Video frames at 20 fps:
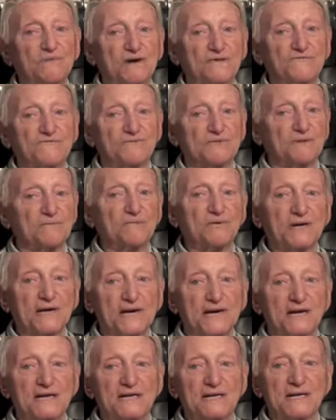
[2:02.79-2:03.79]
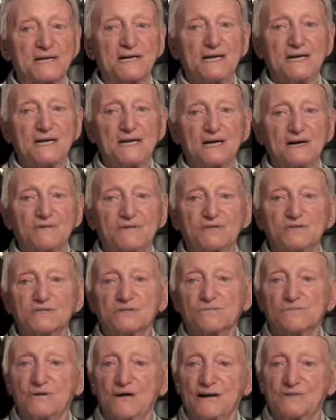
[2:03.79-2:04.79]
men from the plane, and we used
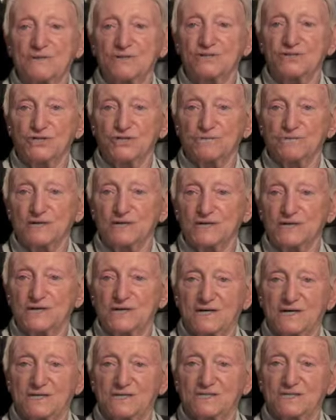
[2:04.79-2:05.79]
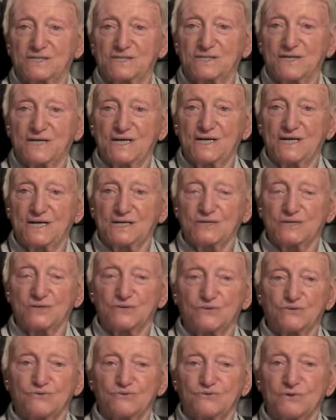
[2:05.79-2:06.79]
to bribe the German guards
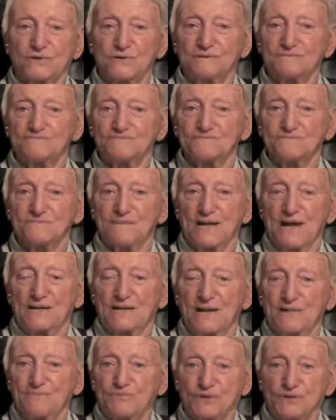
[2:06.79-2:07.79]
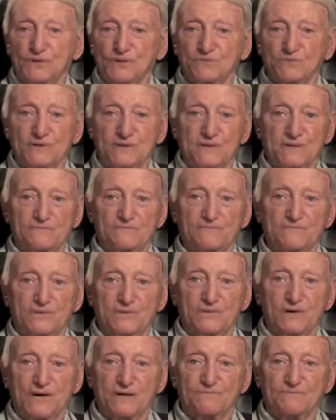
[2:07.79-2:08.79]
to, uh, and they put the
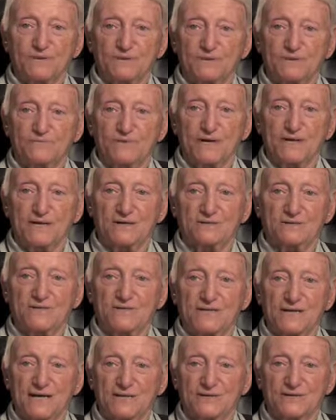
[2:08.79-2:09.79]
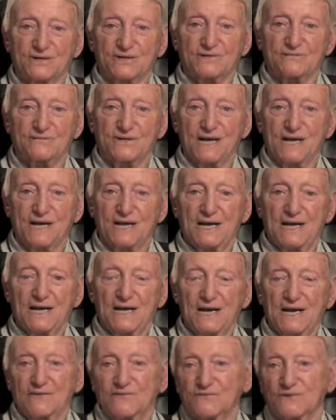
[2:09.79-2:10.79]
knew how to put the radio together,
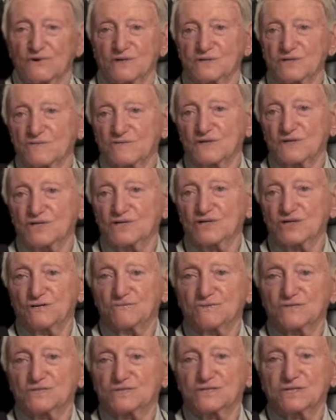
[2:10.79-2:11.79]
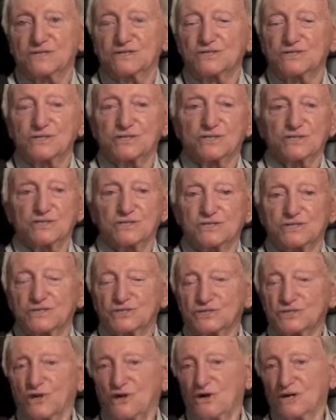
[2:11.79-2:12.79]
and of course if the Germans
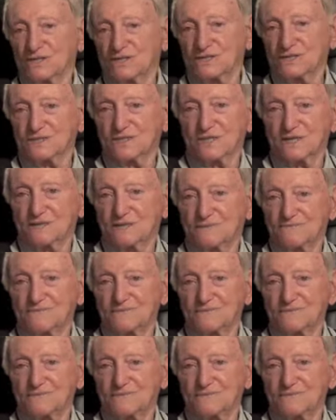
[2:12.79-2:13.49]
saw us